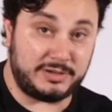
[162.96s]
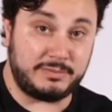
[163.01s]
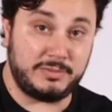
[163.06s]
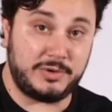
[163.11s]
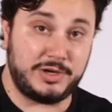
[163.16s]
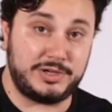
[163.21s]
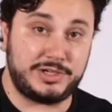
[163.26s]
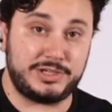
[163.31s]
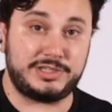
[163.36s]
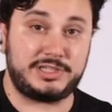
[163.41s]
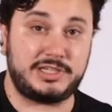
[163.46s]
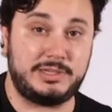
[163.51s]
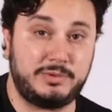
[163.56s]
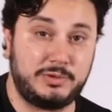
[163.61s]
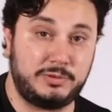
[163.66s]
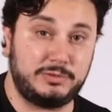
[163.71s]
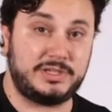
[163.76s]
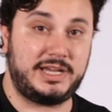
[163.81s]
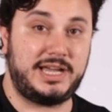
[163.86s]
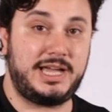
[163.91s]
are emergency
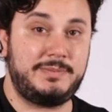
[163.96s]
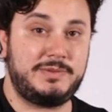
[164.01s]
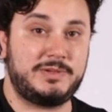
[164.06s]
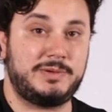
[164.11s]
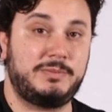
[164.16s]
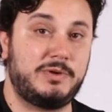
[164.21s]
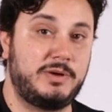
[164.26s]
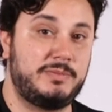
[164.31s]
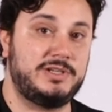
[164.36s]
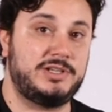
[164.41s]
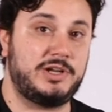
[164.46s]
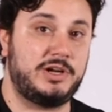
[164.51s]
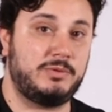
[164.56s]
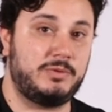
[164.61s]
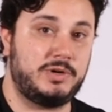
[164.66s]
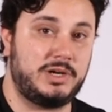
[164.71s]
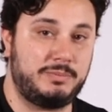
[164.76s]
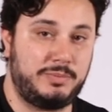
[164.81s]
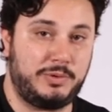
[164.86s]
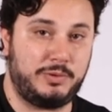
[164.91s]
pull tabs. We probably
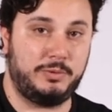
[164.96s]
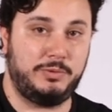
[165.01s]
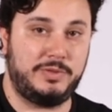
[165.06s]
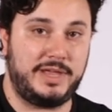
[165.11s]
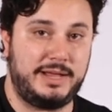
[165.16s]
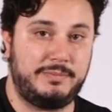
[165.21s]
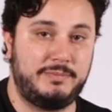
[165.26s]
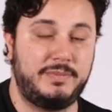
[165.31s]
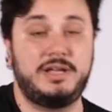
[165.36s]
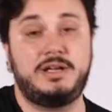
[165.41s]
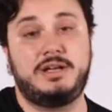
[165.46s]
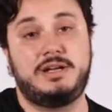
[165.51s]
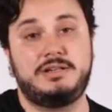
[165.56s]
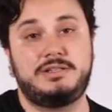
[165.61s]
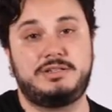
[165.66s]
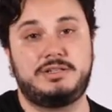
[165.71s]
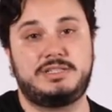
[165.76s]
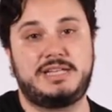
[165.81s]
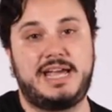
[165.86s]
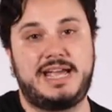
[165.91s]
don't want to pull them
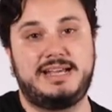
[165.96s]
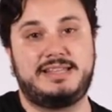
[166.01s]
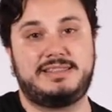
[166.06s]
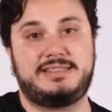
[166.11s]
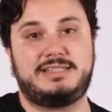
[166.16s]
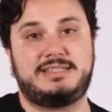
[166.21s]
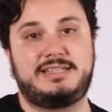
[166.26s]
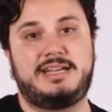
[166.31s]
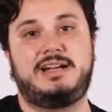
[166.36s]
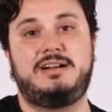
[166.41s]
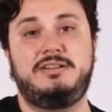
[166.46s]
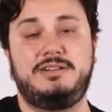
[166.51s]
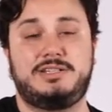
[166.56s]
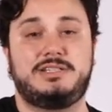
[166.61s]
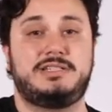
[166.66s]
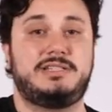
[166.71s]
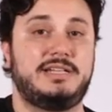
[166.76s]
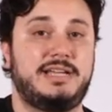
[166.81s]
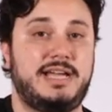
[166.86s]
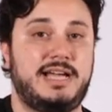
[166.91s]
to take this out,
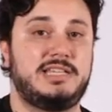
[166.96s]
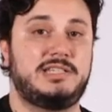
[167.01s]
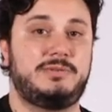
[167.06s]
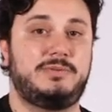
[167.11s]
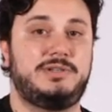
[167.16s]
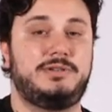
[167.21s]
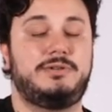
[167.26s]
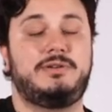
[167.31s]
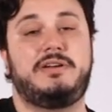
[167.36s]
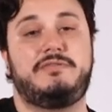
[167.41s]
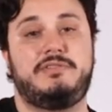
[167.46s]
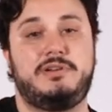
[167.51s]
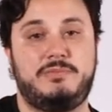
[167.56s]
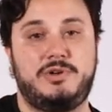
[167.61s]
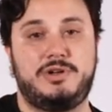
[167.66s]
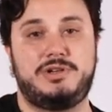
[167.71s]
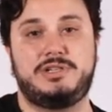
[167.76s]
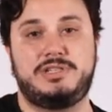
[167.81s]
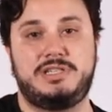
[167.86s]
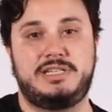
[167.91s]
just in case we do have an
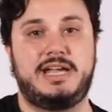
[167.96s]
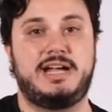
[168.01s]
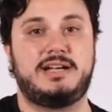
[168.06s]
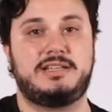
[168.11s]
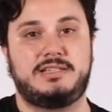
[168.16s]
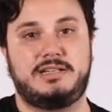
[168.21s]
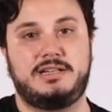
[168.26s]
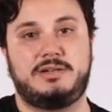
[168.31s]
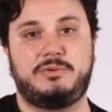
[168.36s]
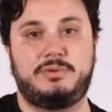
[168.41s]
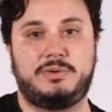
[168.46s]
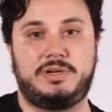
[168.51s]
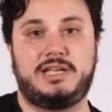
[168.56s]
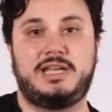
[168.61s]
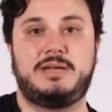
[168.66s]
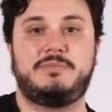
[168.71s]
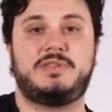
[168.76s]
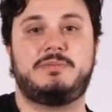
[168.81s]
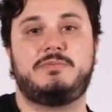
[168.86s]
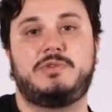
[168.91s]
emergency accident. We want
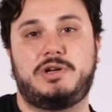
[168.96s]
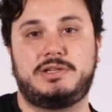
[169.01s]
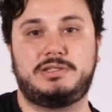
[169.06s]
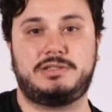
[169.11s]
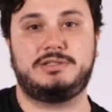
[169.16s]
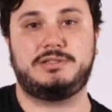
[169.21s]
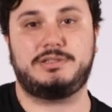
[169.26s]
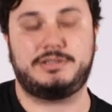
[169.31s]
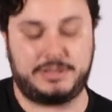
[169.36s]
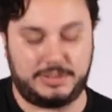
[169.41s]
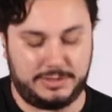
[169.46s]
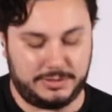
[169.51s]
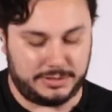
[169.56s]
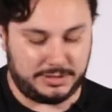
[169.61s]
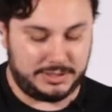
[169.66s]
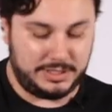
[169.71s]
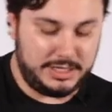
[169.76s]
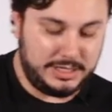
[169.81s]
to keep them nice and secure.